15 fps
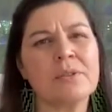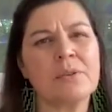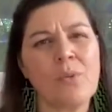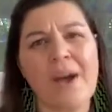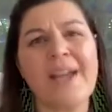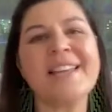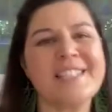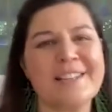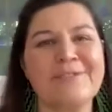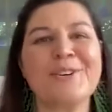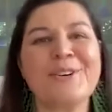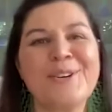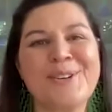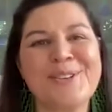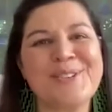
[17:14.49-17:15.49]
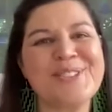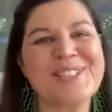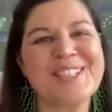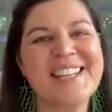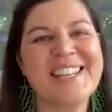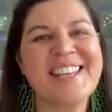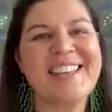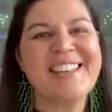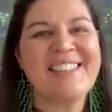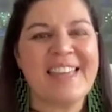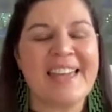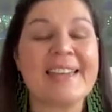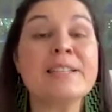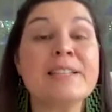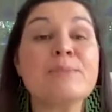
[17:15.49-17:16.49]
quite difficult
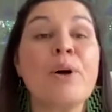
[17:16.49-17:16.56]
things.